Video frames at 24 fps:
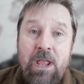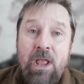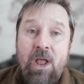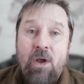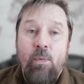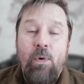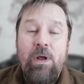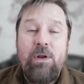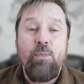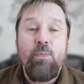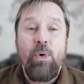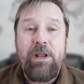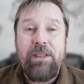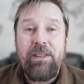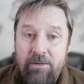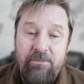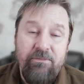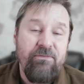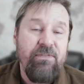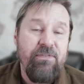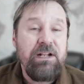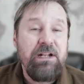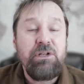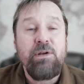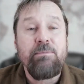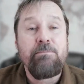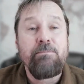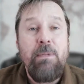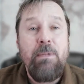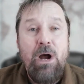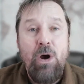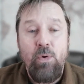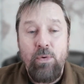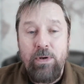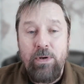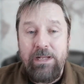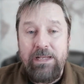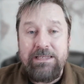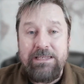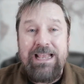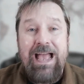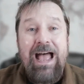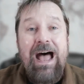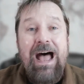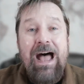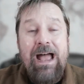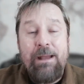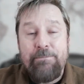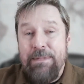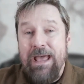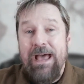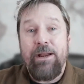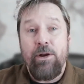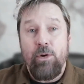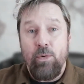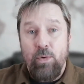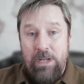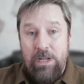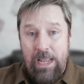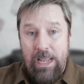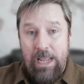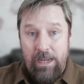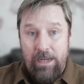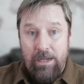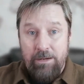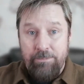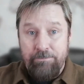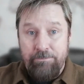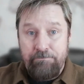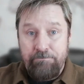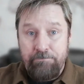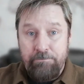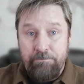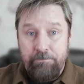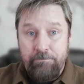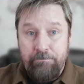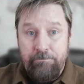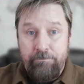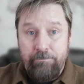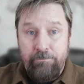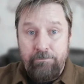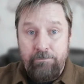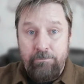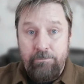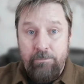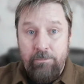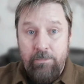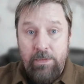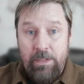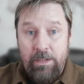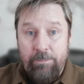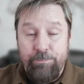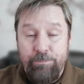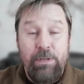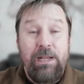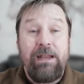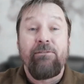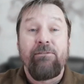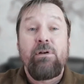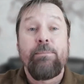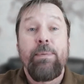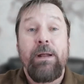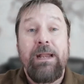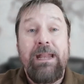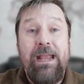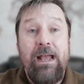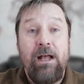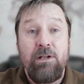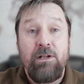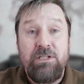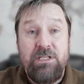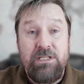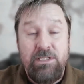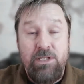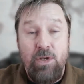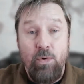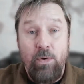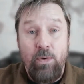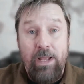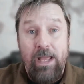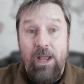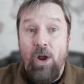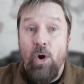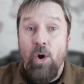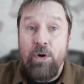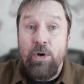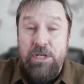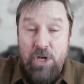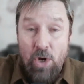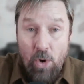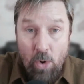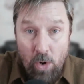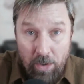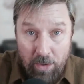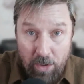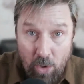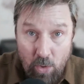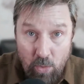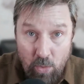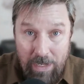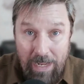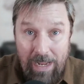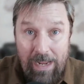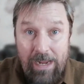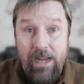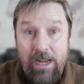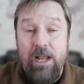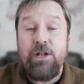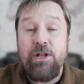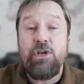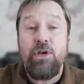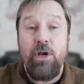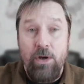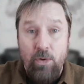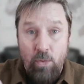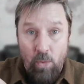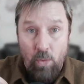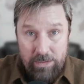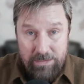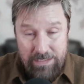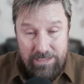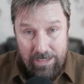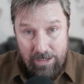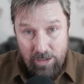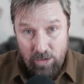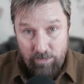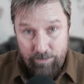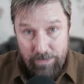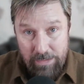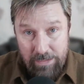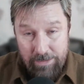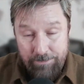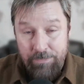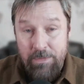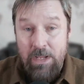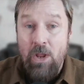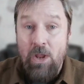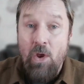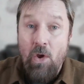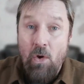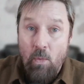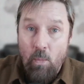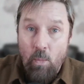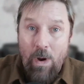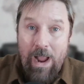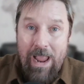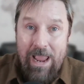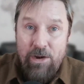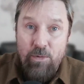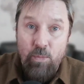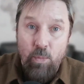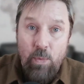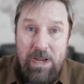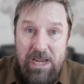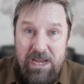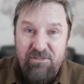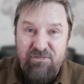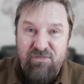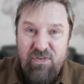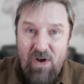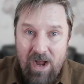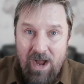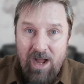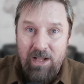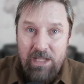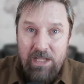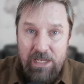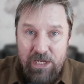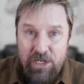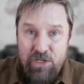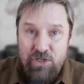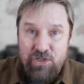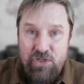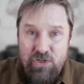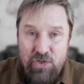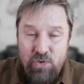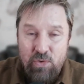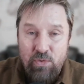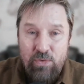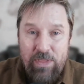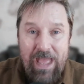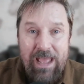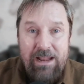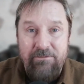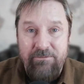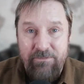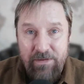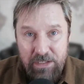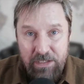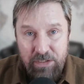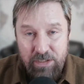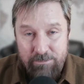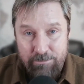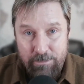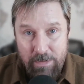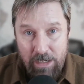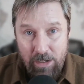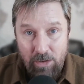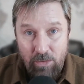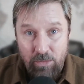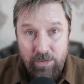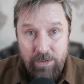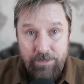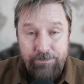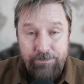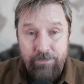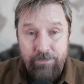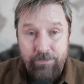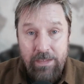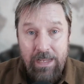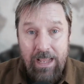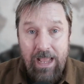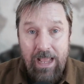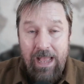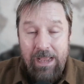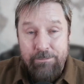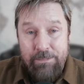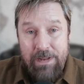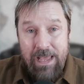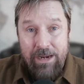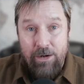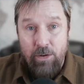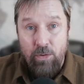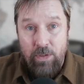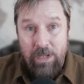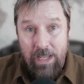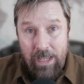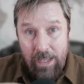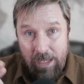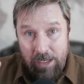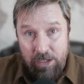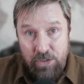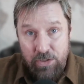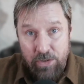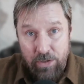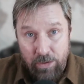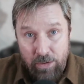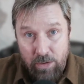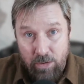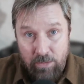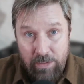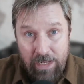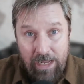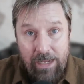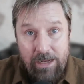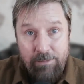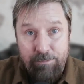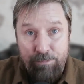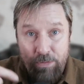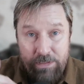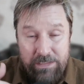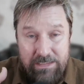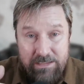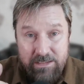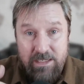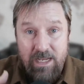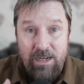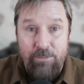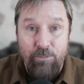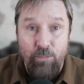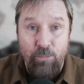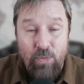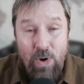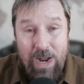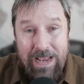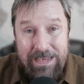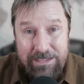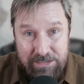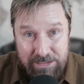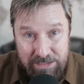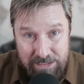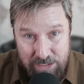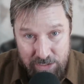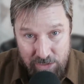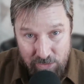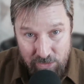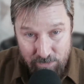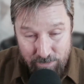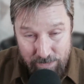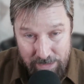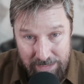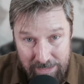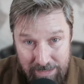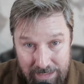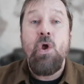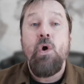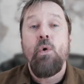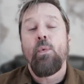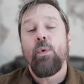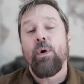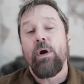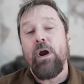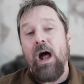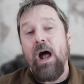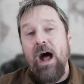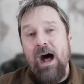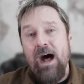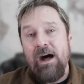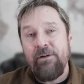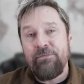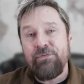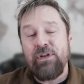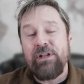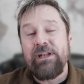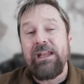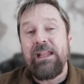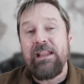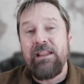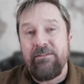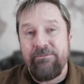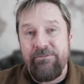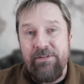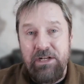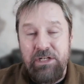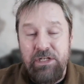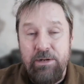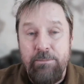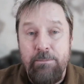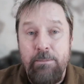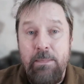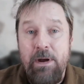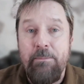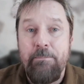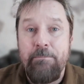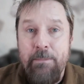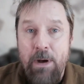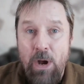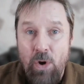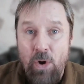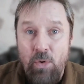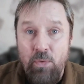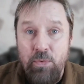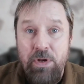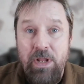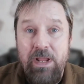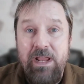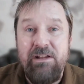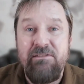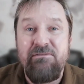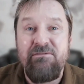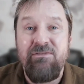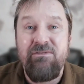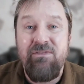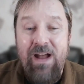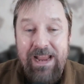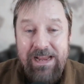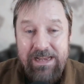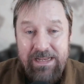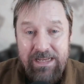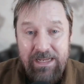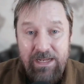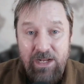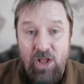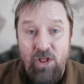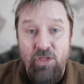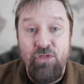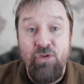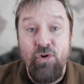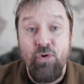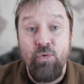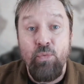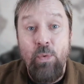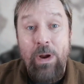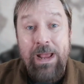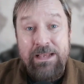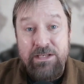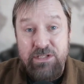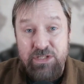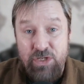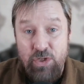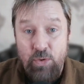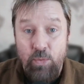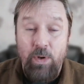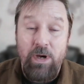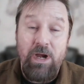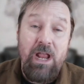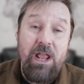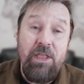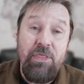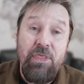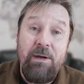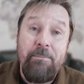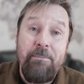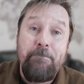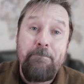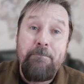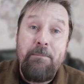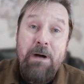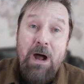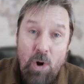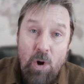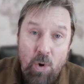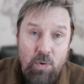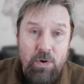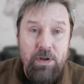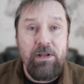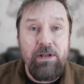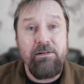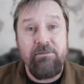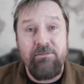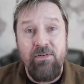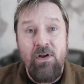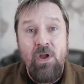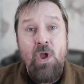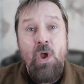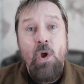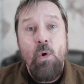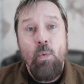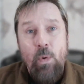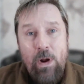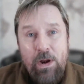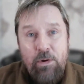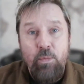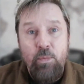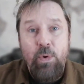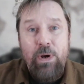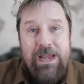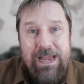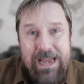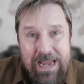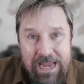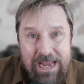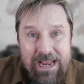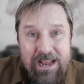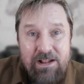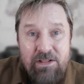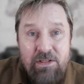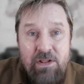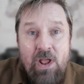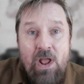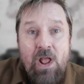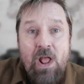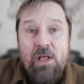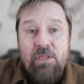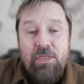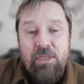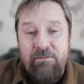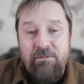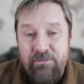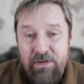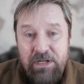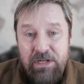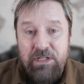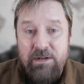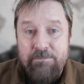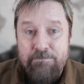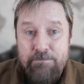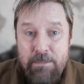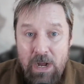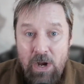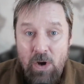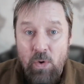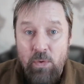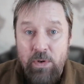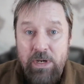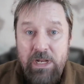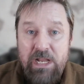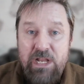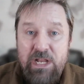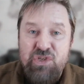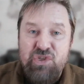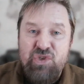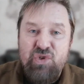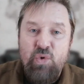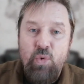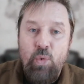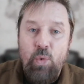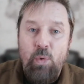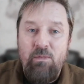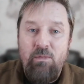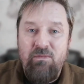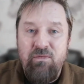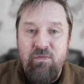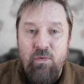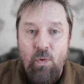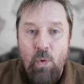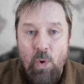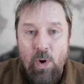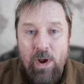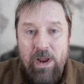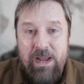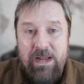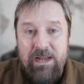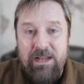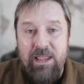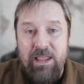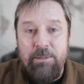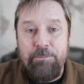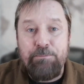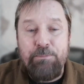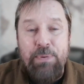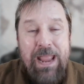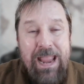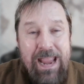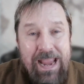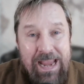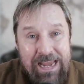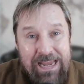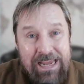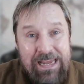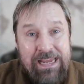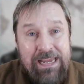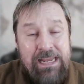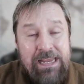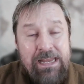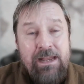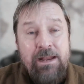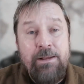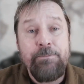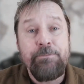when we're in the victim mode is, I'm not okay, but everybody else is okay, or you're okay, and you're going to help me. When we fall into that victim mode, I'm not okay, you're okay, please come rescue me. We're often in the victim mode, inviting the rescuer. And the motive when we're in the victim mode is to avoid the pain